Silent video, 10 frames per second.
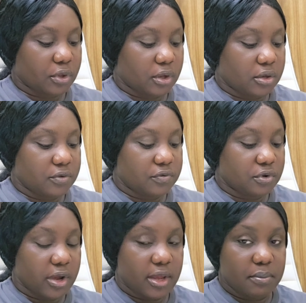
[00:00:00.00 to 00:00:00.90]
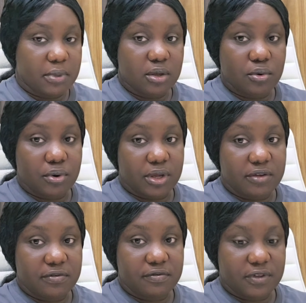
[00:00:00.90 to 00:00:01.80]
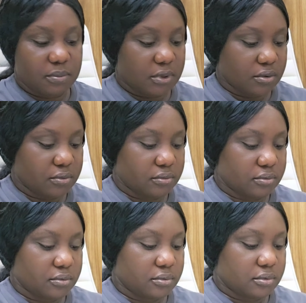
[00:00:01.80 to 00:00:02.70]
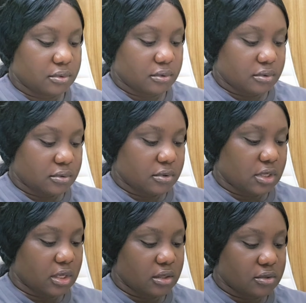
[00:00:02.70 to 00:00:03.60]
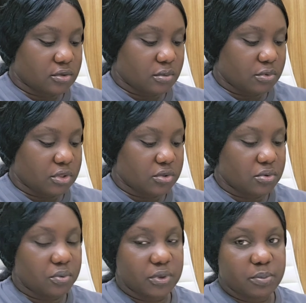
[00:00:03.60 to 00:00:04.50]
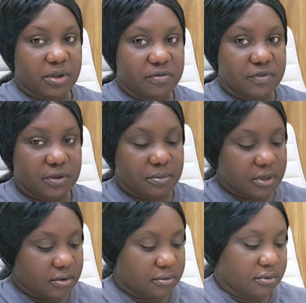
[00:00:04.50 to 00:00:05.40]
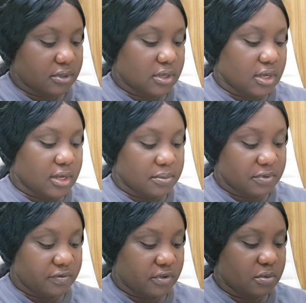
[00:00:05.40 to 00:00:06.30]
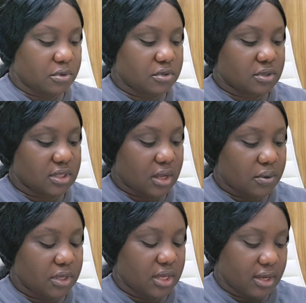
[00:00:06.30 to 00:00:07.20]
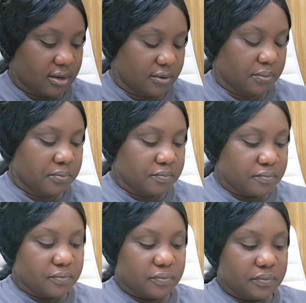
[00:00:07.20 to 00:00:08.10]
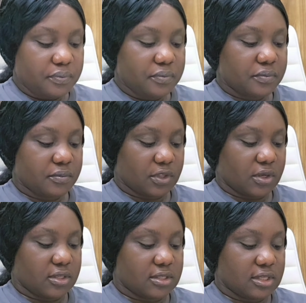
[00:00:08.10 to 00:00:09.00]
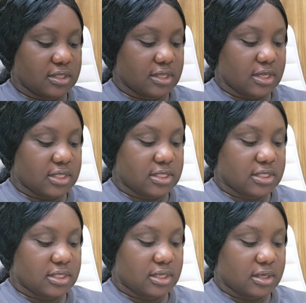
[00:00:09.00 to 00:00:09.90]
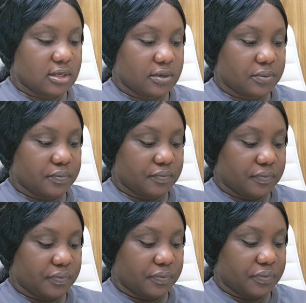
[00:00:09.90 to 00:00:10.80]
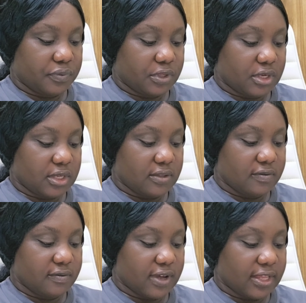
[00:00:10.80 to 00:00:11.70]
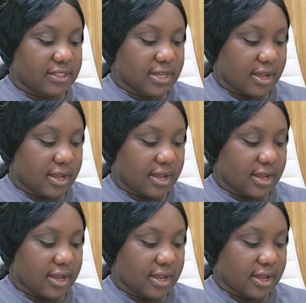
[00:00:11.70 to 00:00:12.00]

if you are a male or a female. Okay, so I'm going to go with my female. I'm a female. So now here you can see it says inviter,